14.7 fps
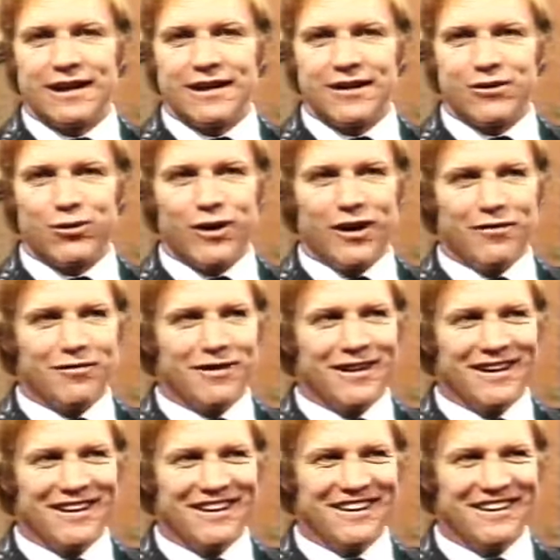the 12
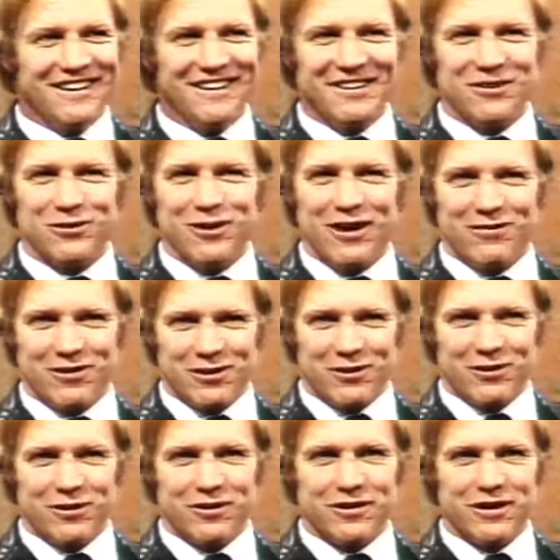the 12 year
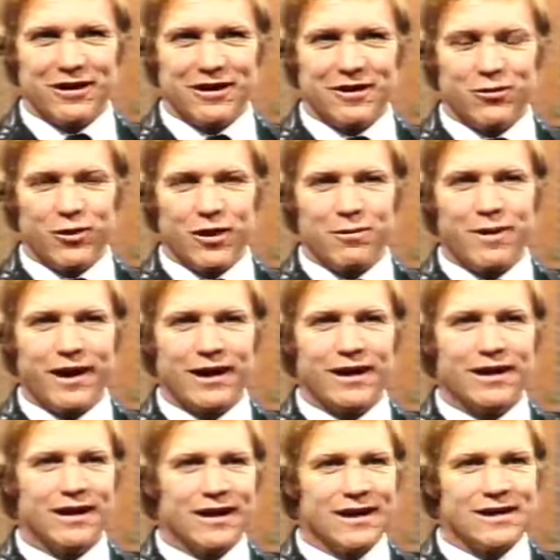old Winnipeg
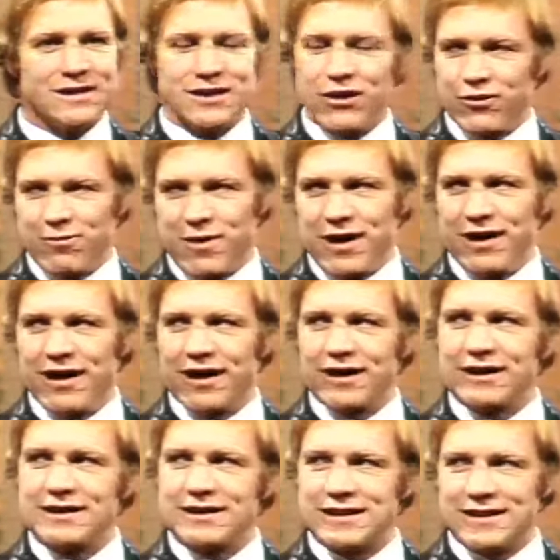South
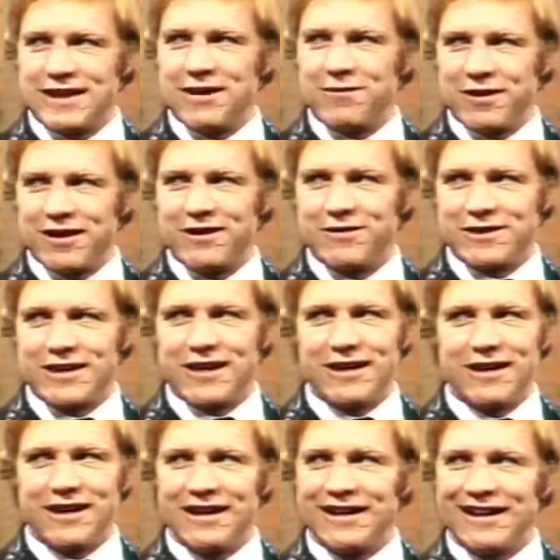Monarchs, the team that he was on,
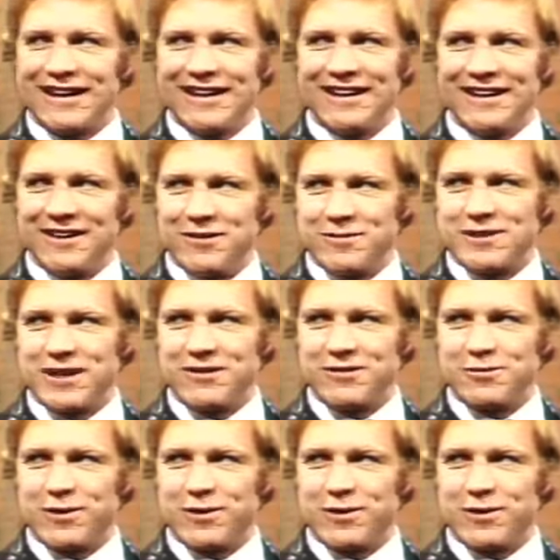they did themselves